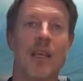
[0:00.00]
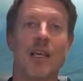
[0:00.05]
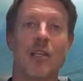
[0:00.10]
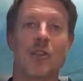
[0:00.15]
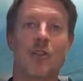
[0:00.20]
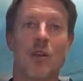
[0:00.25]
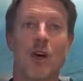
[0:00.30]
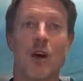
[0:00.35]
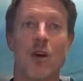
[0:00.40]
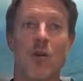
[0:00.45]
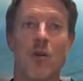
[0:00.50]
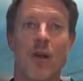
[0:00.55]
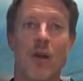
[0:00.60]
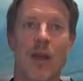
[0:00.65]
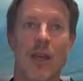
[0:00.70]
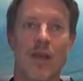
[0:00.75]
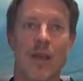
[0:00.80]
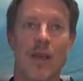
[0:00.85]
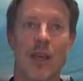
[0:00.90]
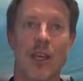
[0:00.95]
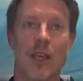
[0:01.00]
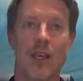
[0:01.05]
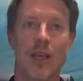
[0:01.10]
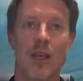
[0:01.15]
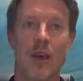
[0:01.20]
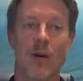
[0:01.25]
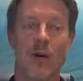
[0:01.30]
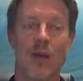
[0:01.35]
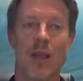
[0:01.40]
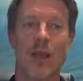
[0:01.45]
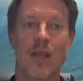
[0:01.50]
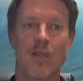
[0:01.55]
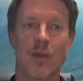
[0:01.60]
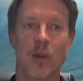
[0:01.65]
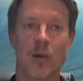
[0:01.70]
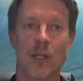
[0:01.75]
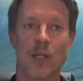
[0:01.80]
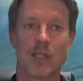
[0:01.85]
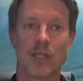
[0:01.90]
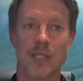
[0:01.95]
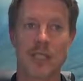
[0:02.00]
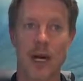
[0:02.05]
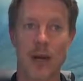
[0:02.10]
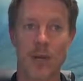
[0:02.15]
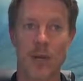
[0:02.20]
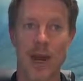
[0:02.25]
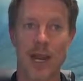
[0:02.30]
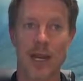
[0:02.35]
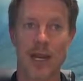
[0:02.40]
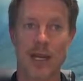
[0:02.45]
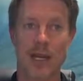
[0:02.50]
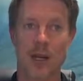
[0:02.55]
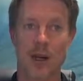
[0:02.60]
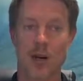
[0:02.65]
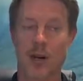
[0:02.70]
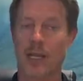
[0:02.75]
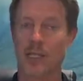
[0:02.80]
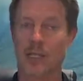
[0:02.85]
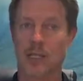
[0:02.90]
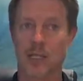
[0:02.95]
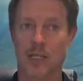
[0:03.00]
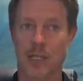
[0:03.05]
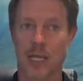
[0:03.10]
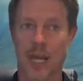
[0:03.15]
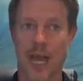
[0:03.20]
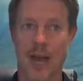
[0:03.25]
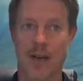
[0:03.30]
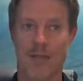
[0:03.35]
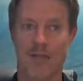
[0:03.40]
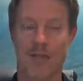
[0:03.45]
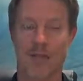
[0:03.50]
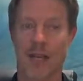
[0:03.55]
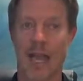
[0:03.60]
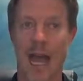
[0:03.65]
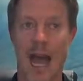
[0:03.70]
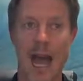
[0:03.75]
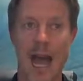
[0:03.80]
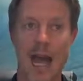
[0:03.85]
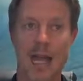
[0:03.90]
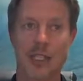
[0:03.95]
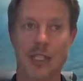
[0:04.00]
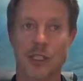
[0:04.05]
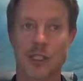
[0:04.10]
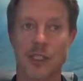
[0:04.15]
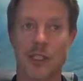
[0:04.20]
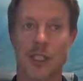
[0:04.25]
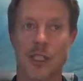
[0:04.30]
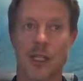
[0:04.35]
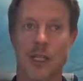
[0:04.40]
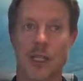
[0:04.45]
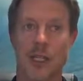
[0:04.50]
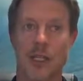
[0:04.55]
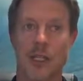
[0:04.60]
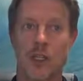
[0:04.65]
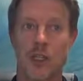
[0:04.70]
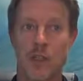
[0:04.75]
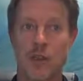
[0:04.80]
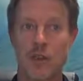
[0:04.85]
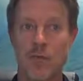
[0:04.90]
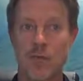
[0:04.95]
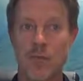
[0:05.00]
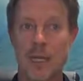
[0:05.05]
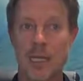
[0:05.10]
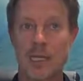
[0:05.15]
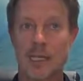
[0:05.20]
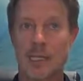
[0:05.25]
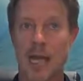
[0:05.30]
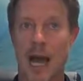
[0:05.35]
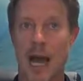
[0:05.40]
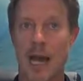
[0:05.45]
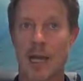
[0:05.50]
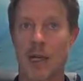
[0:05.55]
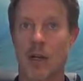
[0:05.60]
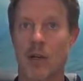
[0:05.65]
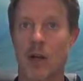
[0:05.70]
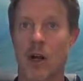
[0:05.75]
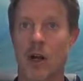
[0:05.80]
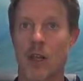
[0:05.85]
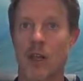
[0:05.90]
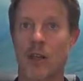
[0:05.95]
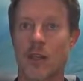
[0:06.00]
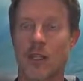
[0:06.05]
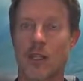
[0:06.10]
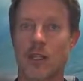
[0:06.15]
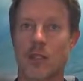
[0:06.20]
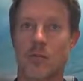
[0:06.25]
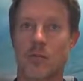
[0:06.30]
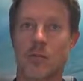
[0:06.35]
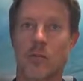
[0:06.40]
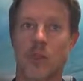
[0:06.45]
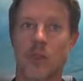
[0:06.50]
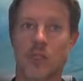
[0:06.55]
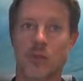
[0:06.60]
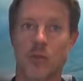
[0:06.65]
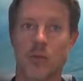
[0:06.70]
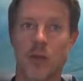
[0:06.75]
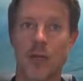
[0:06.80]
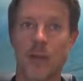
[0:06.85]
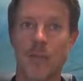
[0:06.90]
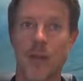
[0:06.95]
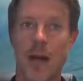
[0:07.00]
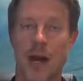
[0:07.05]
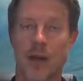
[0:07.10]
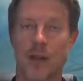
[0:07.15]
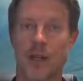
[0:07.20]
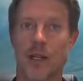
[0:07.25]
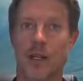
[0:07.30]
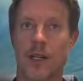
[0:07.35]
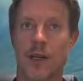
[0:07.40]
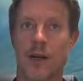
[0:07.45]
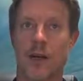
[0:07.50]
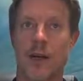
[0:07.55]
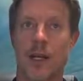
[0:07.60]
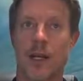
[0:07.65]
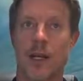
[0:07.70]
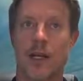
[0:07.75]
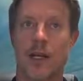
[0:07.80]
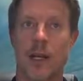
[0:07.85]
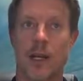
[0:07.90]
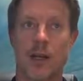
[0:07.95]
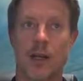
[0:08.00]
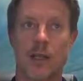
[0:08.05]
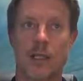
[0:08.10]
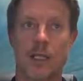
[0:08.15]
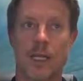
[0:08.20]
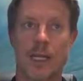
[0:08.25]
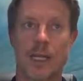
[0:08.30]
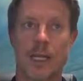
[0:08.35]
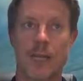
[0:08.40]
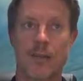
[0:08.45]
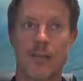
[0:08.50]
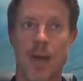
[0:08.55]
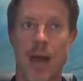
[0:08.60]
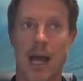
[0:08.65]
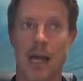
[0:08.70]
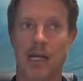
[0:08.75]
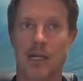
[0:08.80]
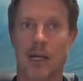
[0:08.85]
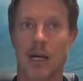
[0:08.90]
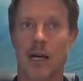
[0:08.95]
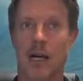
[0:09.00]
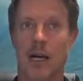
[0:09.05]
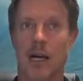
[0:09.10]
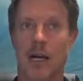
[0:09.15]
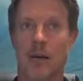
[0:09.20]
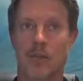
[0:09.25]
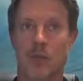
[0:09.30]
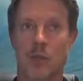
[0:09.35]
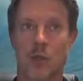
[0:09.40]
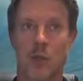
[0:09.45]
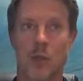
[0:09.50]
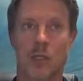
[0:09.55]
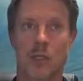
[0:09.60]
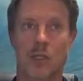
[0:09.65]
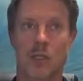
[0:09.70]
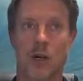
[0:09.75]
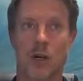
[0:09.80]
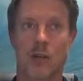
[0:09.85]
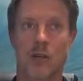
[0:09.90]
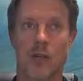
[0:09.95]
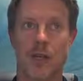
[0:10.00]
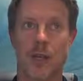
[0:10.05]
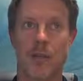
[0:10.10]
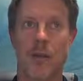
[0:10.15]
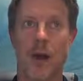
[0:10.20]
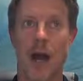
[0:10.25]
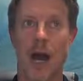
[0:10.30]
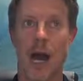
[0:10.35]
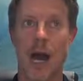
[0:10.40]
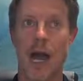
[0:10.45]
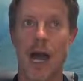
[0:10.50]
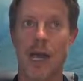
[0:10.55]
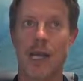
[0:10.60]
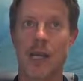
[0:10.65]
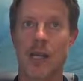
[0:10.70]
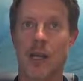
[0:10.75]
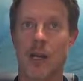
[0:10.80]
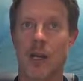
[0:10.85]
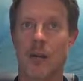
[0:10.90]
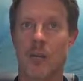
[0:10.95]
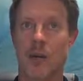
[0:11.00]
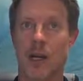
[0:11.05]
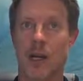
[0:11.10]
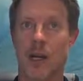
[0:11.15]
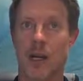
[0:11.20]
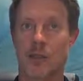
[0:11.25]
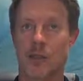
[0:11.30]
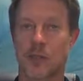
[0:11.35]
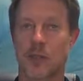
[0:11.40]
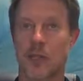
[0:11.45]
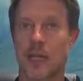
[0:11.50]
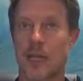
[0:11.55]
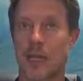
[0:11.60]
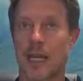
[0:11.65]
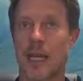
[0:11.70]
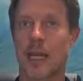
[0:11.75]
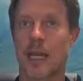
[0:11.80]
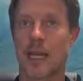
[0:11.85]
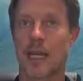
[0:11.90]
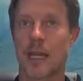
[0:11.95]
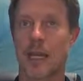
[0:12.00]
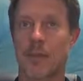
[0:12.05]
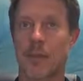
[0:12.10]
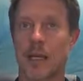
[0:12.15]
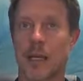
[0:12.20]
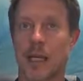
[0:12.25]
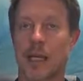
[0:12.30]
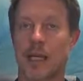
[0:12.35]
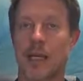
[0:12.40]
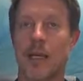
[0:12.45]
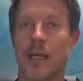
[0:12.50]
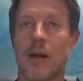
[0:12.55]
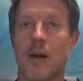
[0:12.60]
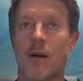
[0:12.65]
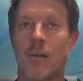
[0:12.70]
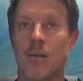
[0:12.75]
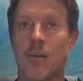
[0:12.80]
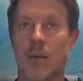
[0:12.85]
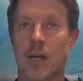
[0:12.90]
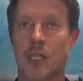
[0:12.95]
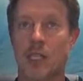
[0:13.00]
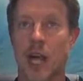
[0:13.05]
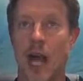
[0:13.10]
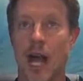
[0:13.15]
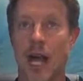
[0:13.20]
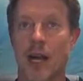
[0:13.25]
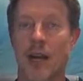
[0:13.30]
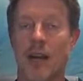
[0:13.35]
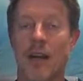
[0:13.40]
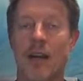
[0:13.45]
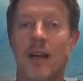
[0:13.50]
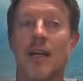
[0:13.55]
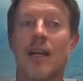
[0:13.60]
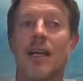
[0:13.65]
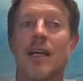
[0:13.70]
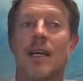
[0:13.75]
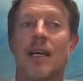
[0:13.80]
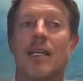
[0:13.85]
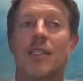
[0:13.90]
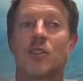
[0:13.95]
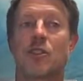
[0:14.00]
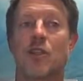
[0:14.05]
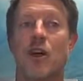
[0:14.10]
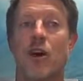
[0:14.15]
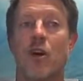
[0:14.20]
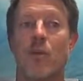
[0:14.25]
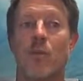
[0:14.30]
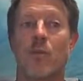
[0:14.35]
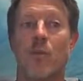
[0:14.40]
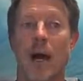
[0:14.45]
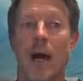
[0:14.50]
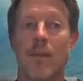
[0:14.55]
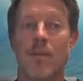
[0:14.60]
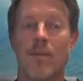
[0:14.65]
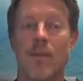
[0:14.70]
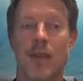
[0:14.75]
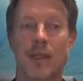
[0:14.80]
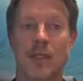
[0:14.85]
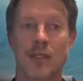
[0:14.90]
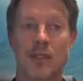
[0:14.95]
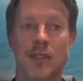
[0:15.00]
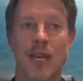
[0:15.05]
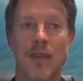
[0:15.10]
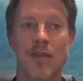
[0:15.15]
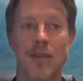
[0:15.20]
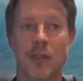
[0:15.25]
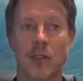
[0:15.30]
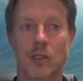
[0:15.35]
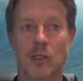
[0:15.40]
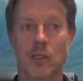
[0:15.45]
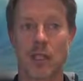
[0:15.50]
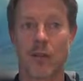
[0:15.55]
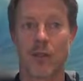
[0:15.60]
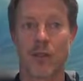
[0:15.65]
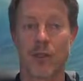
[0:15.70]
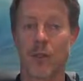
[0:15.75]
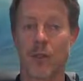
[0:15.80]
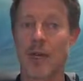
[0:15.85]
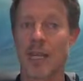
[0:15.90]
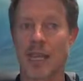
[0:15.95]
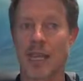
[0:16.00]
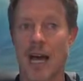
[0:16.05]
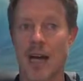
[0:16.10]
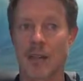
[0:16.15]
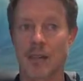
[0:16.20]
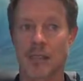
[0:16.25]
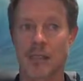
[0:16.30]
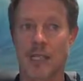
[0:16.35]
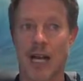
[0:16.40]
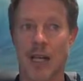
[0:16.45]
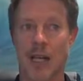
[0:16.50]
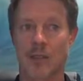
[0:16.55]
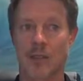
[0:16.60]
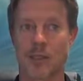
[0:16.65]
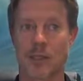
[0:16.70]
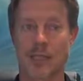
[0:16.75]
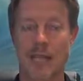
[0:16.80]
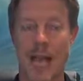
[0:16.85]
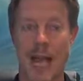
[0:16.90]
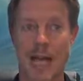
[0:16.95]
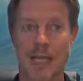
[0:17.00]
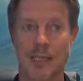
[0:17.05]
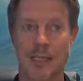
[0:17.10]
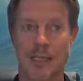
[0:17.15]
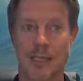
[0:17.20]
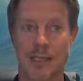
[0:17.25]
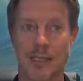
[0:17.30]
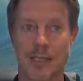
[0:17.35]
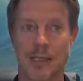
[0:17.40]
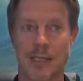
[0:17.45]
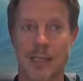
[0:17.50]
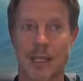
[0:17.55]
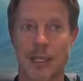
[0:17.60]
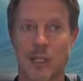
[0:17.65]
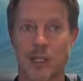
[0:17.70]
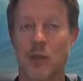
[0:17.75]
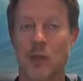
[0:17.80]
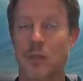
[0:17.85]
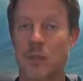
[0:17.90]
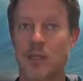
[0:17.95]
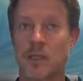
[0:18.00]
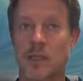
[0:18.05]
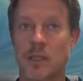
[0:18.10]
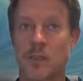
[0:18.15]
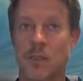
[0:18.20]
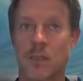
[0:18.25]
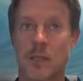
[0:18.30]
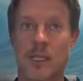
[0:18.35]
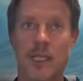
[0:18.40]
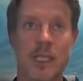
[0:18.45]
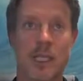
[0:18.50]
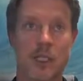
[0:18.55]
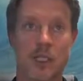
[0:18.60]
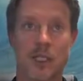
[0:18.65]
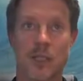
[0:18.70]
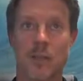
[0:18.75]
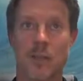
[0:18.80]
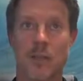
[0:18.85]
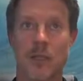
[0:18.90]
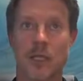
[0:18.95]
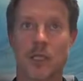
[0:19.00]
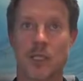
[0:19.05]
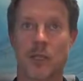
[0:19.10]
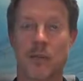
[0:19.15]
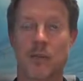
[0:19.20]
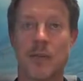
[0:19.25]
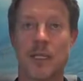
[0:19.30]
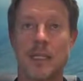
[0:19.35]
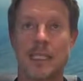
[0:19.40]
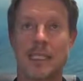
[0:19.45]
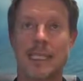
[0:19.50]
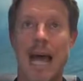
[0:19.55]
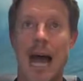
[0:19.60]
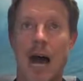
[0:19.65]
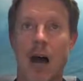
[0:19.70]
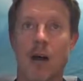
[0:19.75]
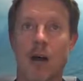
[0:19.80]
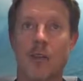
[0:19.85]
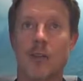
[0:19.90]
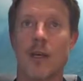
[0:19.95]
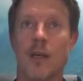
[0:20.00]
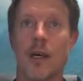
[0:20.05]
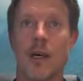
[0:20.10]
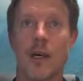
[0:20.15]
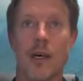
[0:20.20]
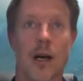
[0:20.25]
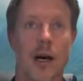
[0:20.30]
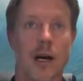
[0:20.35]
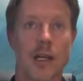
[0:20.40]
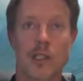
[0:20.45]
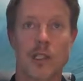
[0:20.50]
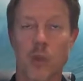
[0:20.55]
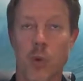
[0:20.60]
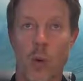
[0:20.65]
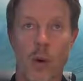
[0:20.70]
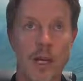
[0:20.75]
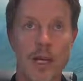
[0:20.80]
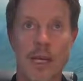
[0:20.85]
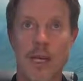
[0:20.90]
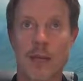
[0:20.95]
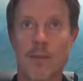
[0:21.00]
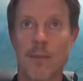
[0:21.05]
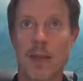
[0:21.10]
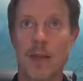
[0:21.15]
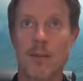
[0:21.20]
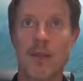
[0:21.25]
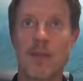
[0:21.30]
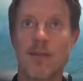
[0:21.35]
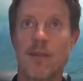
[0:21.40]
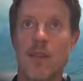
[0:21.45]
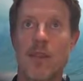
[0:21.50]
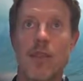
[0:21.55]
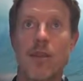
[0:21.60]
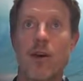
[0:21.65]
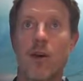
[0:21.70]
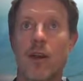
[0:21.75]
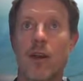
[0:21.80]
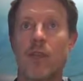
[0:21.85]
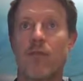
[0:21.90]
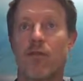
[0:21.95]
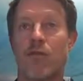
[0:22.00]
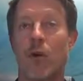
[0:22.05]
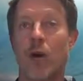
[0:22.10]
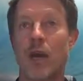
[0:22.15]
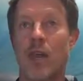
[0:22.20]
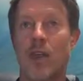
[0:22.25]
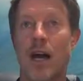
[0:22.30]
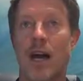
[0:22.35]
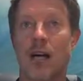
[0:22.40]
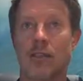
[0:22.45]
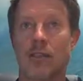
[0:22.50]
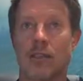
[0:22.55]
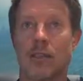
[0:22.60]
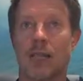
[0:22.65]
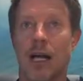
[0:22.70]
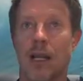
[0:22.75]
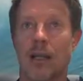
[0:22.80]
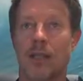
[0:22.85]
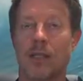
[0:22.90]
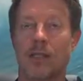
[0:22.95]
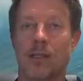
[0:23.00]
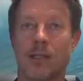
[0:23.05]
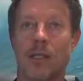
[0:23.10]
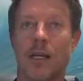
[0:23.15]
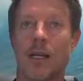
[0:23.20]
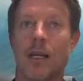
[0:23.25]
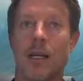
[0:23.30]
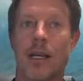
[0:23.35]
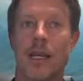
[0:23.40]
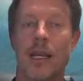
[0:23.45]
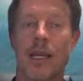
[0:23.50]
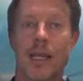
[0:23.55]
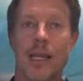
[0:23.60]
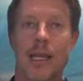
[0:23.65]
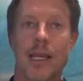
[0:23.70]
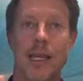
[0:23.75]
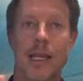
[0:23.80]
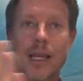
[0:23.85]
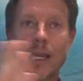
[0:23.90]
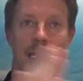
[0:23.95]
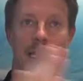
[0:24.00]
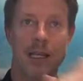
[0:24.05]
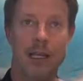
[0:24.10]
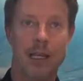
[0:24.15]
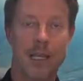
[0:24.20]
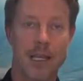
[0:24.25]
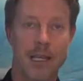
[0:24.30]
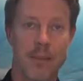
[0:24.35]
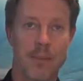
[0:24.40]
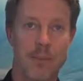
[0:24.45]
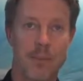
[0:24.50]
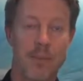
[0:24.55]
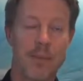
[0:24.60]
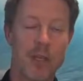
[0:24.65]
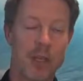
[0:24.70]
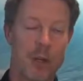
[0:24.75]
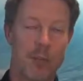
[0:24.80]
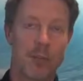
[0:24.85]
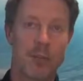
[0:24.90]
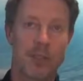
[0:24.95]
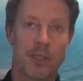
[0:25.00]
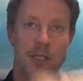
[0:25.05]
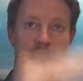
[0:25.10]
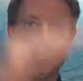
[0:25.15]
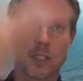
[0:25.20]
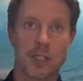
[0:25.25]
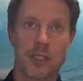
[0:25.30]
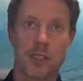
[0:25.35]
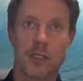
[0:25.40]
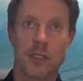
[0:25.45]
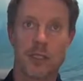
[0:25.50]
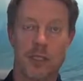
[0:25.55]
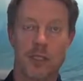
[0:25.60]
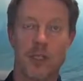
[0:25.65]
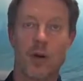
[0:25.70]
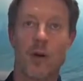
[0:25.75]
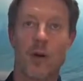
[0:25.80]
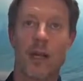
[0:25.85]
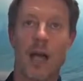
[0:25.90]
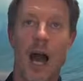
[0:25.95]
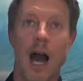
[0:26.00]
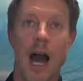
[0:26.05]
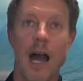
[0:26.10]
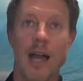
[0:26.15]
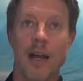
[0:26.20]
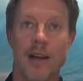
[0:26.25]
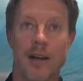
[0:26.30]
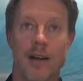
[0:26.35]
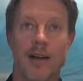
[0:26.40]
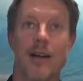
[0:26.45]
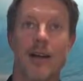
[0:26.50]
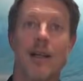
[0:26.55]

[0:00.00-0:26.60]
So, if you were to sell right here and just have cash, you've missed out on all of this rebound here. Not only did it get back to its all-time high here, but it ended up getting much higher. And so by saving yourself $3,000 in taxes, you potentially missed out on 20 to maybe even 30, $40,000 in the position going higher.